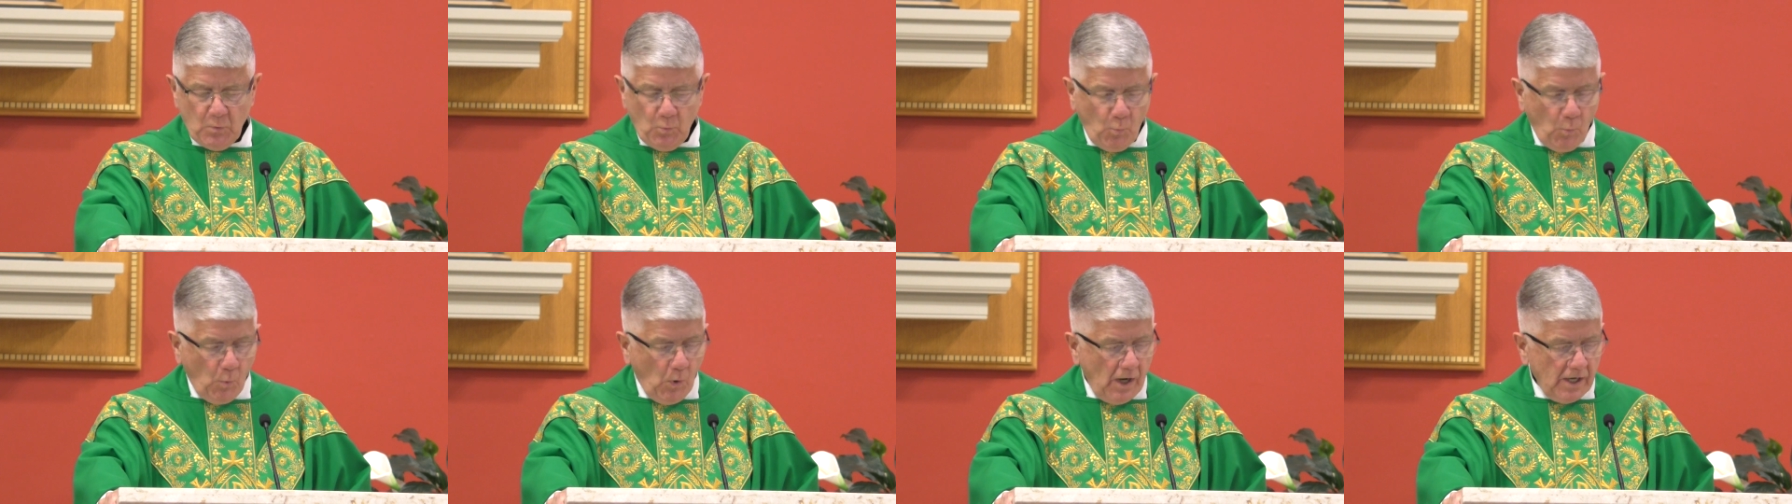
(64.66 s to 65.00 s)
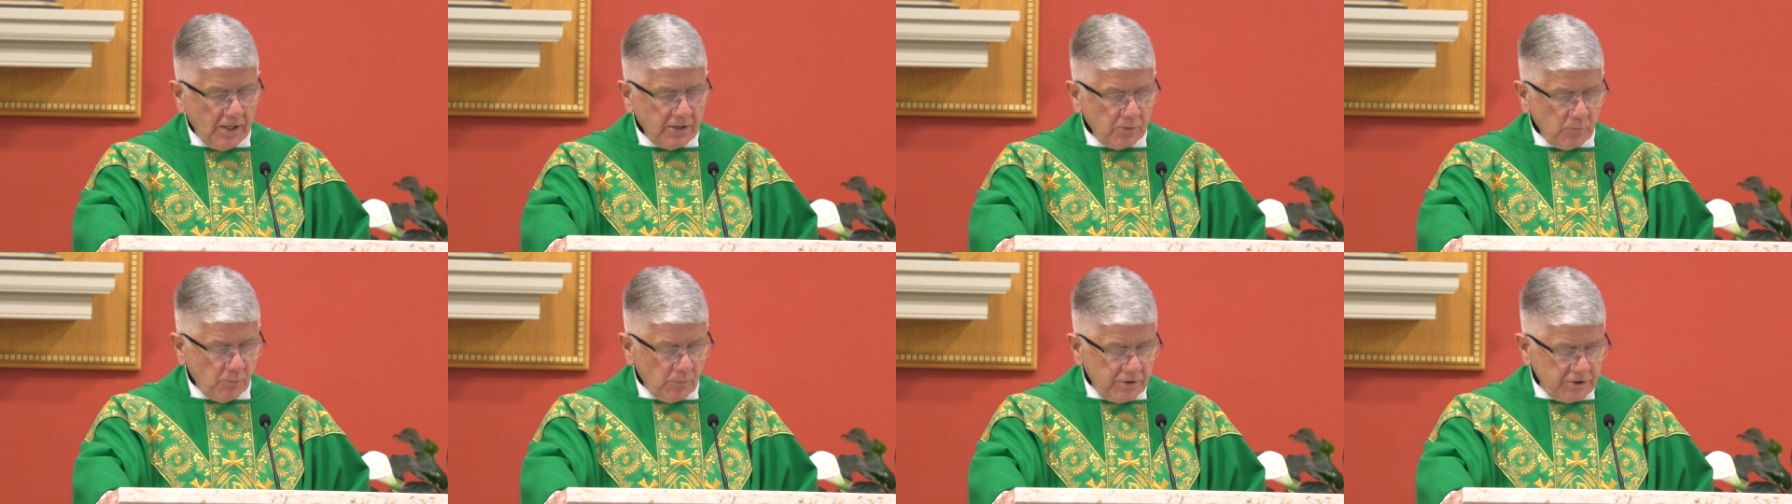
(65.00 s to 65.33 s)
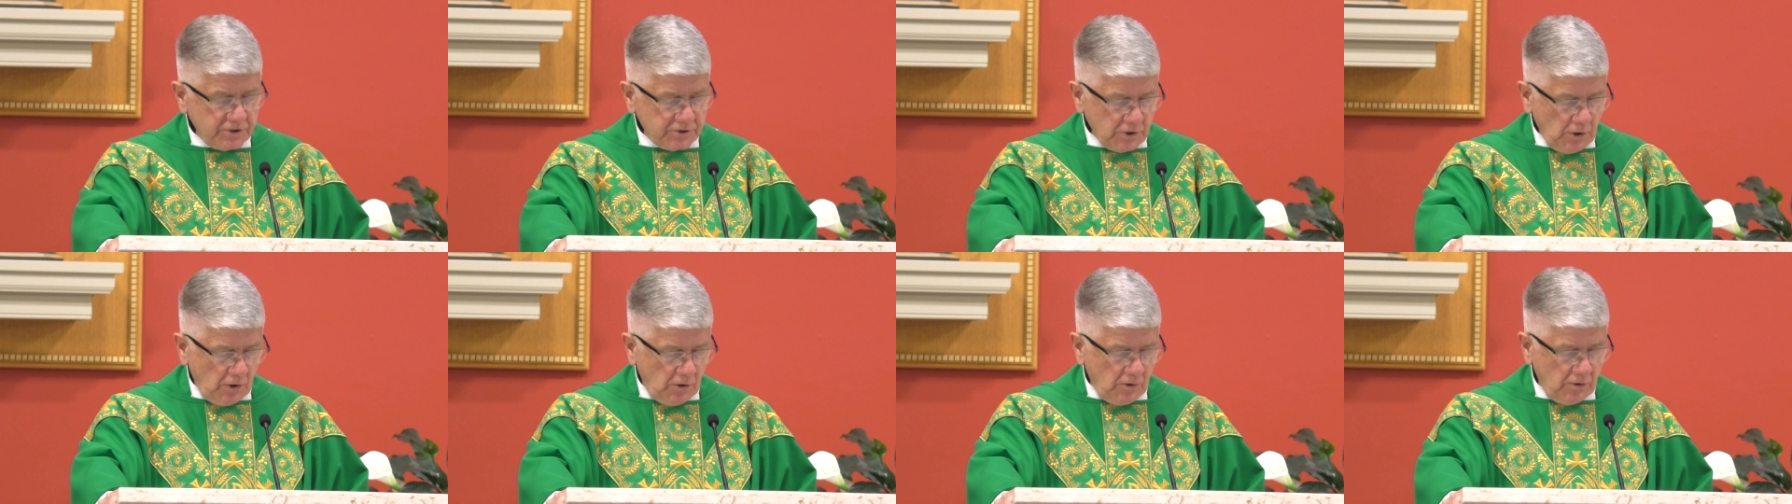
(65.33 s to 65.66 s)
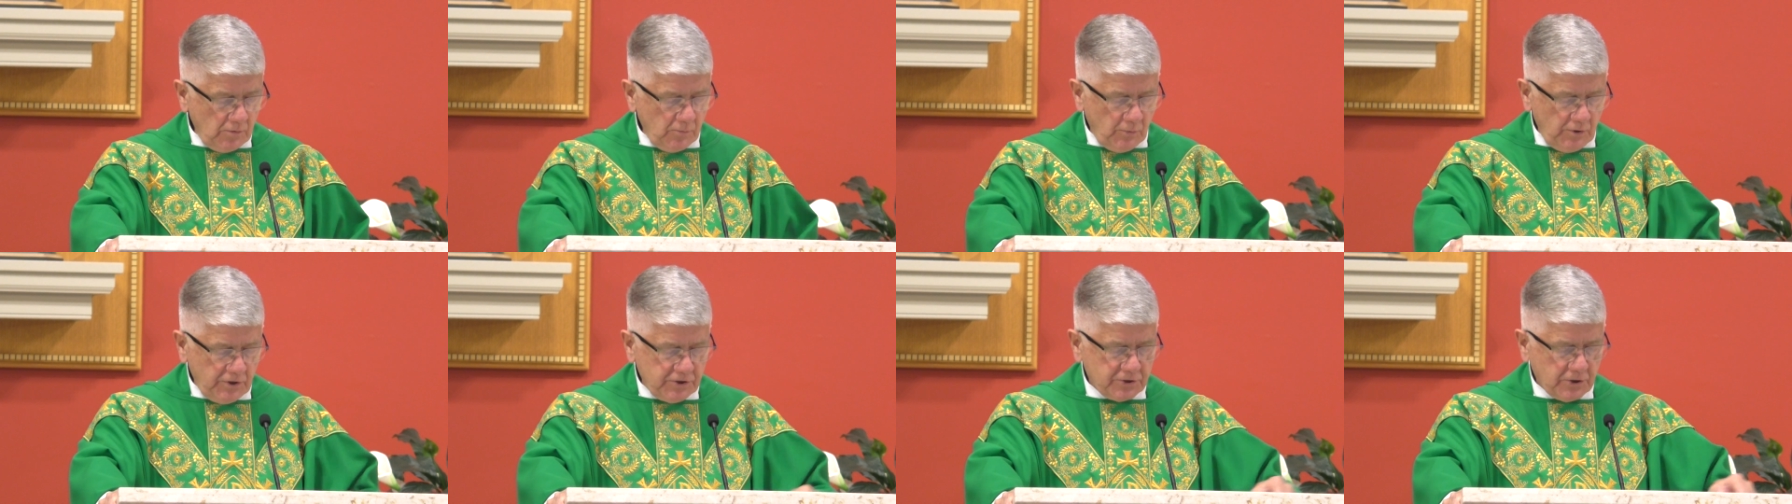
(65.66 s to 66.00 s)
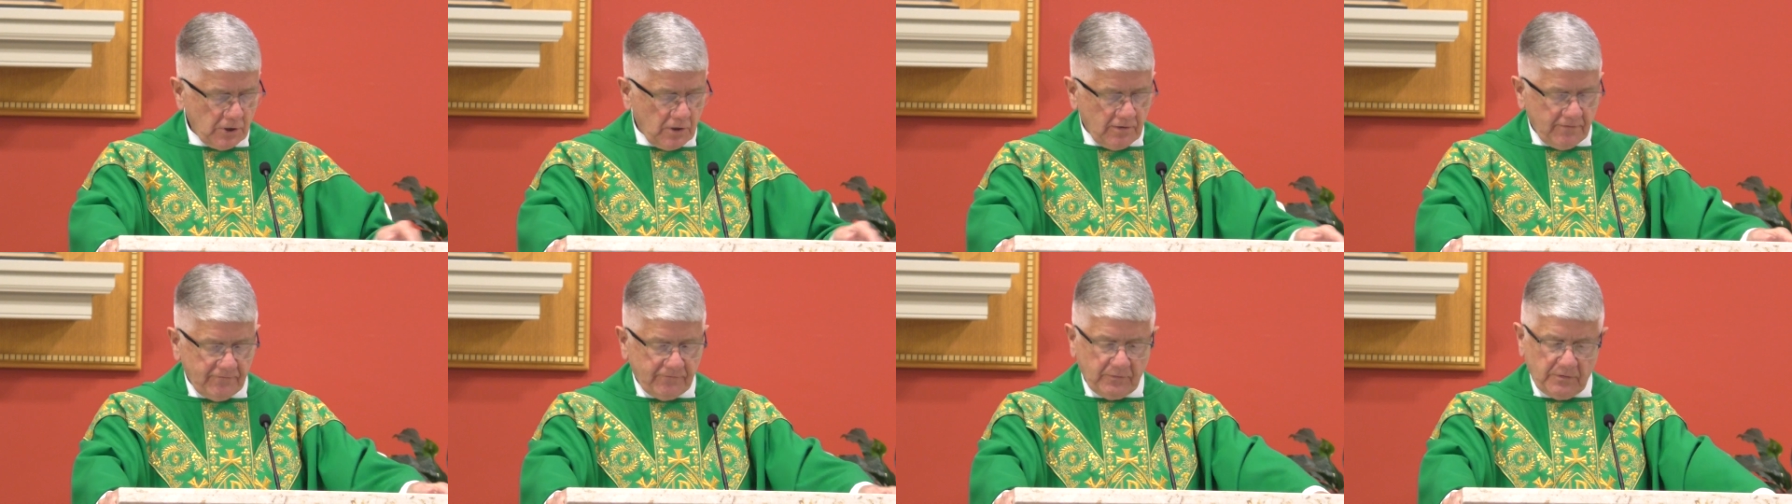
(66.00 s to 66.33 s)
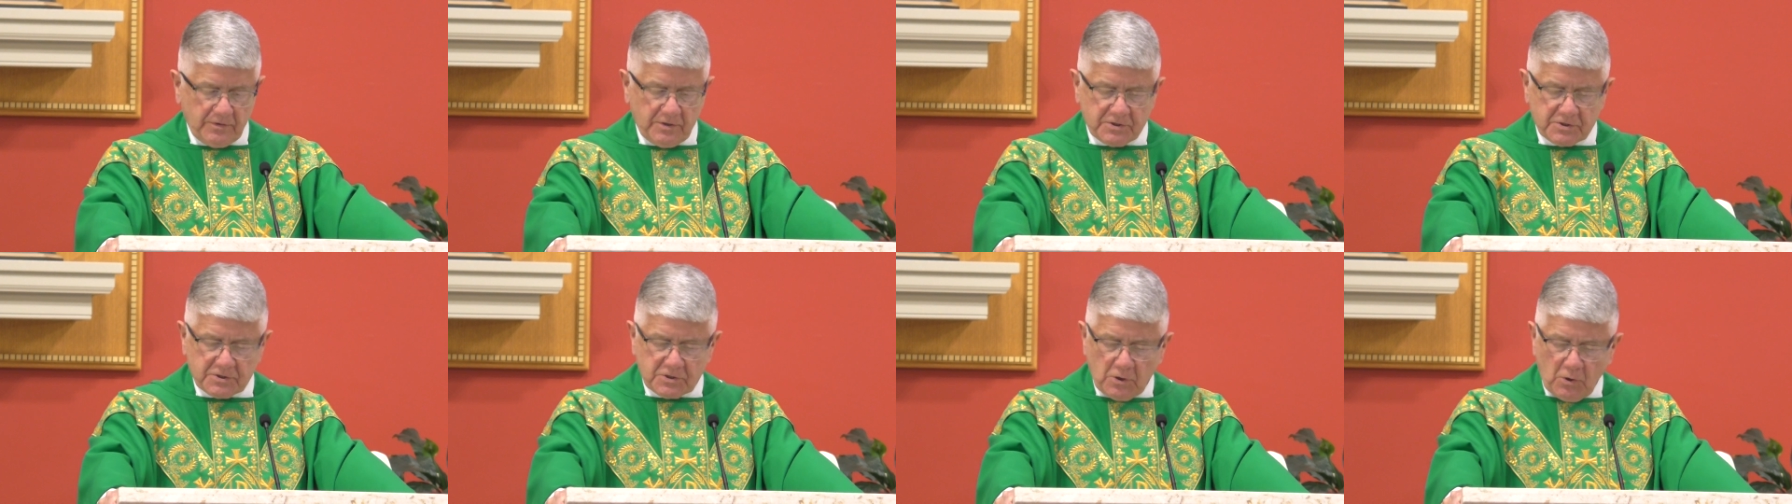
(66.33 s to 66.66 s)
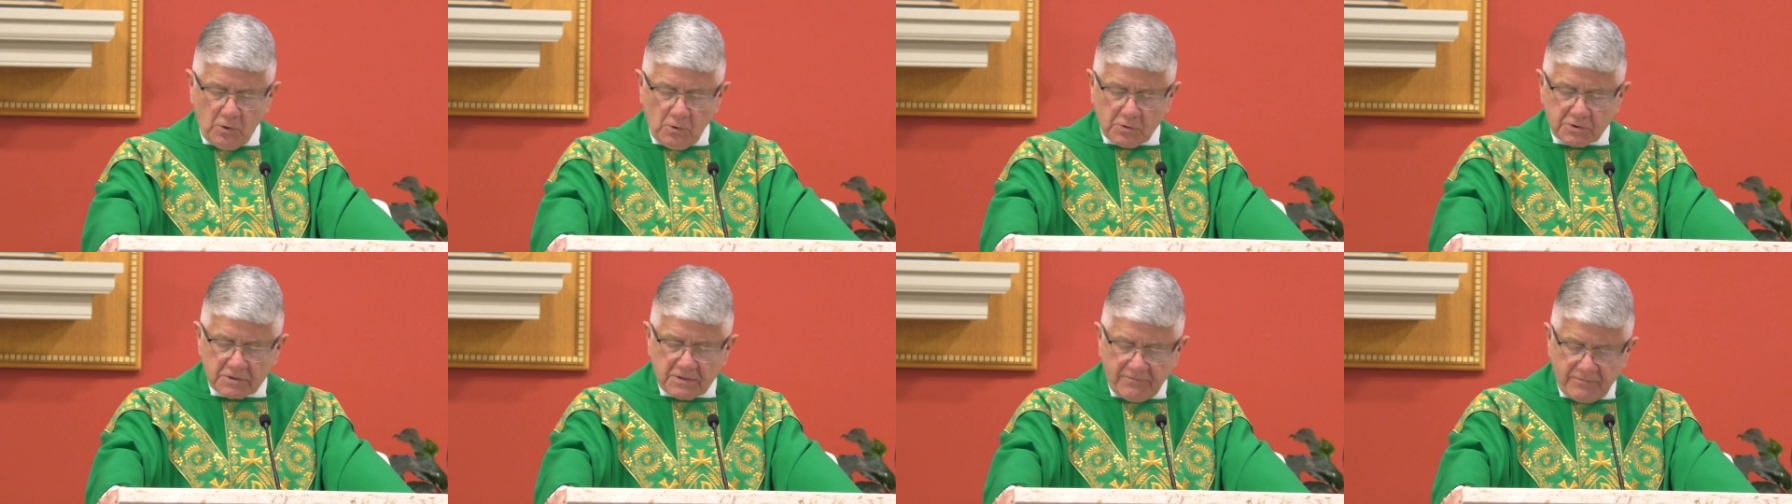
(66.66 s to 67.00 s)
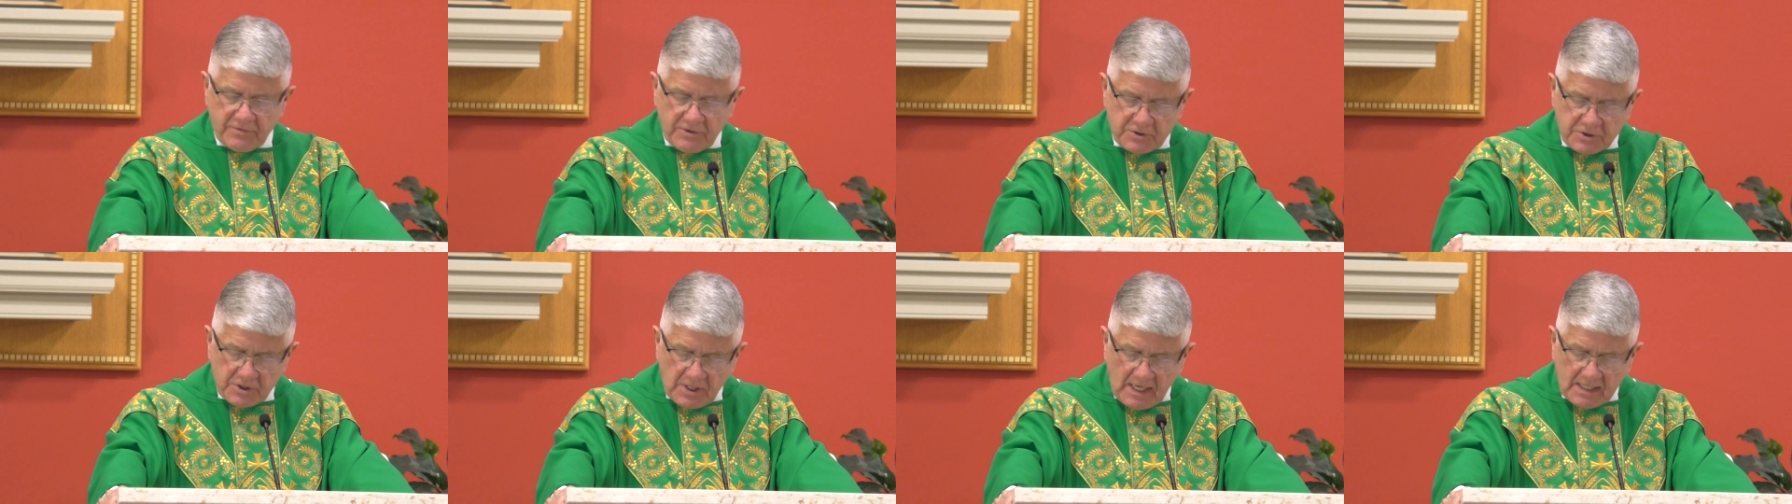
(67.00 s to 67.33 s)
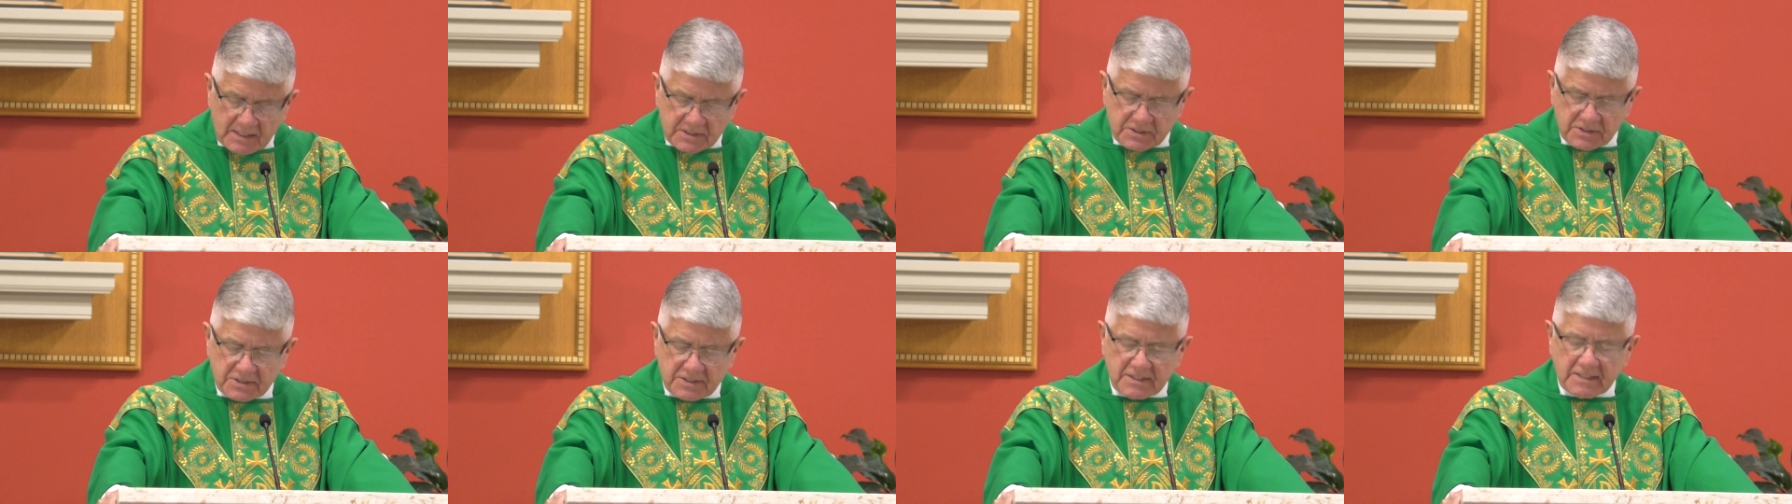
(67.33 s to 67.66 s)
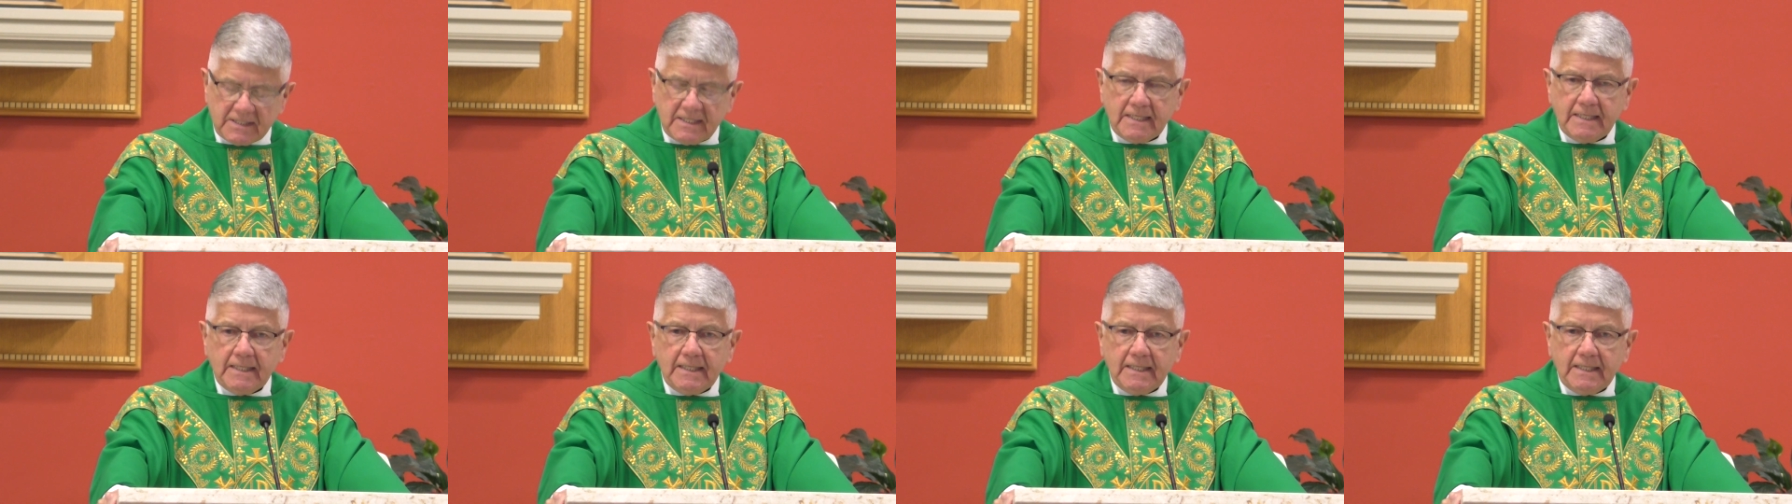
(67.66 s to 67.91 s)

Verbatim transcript: one reserved for the souls of the just